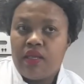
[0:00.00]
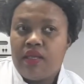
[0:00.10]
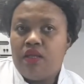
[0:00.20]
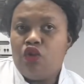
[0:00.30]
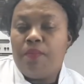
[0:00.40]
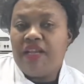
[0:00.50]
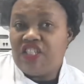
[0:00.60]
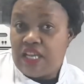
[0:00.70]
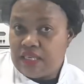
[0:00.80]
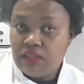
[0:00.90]
your
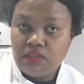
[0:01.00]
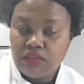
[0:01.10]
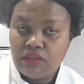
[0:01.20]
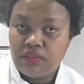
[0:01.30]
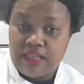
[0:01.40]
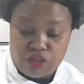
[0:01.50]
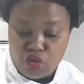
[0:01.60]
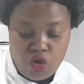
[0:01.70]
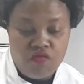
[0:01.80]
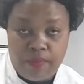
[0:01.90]
margarine doesn't
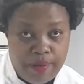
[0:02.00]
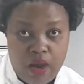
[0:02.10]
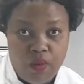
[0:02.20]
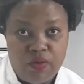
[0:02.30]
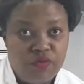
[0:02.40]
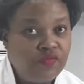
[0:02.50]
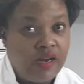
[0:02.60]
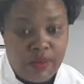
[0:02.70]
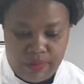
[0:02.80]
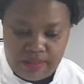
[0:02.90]
overpower your
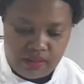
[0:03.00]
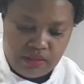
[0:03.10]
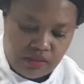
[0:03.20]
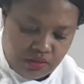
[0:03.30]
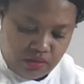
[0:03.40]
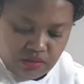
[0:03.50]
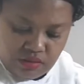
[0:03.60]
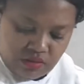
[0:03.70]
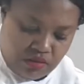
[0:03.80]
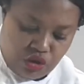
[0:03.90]
flour.
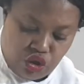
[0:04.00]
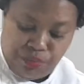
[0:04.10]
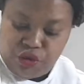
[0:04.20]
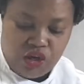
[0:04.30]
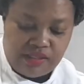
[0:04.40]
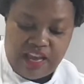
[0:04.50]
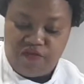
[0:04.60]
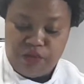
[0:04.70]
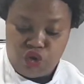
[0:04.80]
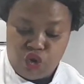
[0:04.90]
So because I've
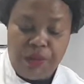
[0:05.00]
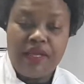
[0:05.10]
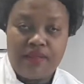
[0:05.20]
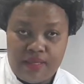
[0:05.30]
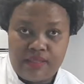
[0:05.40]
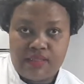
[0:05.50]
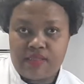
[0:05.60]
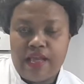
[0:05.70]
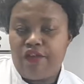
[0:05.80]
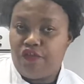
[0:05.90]
been doing this
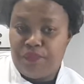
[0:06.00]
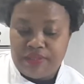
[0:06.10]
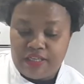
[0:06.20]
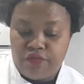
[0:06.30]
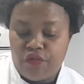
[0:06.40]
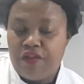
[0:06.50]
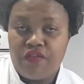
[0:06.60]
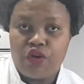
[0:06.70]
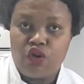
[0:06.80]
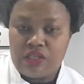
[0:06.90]
kind of biscuit for a
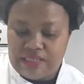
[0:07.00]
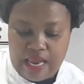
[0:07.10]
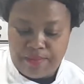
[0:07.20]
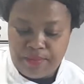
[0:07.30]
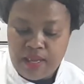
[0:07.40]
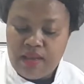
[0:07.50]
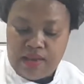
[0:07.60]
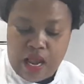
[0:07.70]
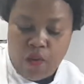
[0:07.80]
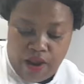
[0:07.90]
very long time,
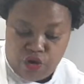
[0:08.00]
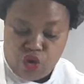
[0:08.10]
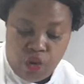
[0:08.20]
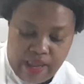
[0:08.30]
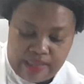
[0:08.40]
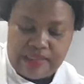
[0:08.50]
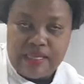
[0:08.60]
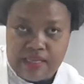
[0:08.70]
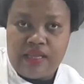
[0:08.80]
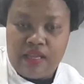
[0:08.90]
now I know
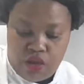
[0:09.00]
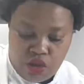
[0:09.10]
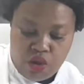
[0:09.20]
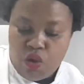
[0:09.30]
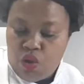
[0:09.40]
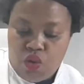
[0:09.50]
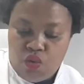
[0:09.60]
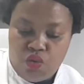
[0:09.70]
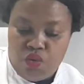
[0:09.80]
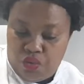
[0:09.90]
exactly
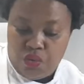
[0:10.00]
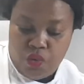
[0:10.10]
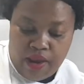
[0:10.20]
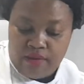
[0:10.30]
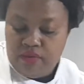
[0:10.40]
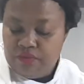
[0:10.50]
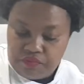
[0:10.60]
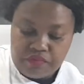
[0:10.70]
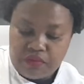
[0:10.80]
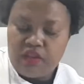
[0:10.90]
when
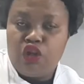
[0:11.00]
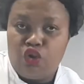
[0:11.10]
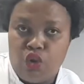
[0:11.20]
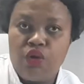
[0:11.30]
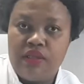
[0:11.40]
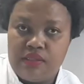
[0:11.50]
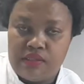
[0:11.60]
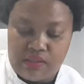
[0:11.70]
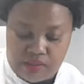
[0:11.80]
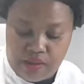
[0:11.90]
the dough
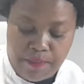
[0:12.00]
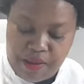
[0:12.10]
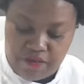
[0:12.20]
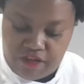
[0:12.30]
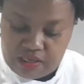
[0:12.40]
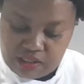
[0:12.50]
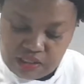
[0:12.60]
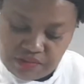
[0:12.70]
is perfect.